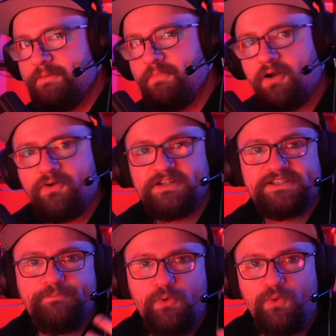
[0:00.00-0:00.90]
are going to
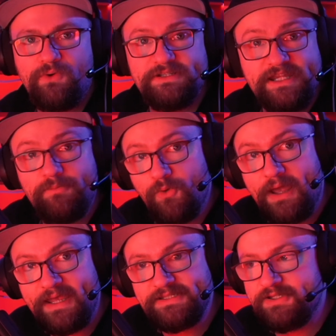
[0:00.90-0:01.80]
support
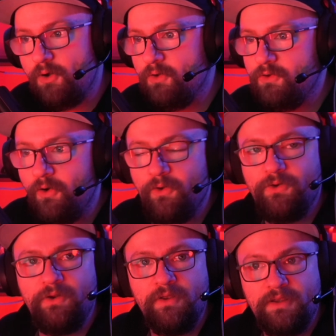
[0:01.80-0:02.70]
SteamOS on non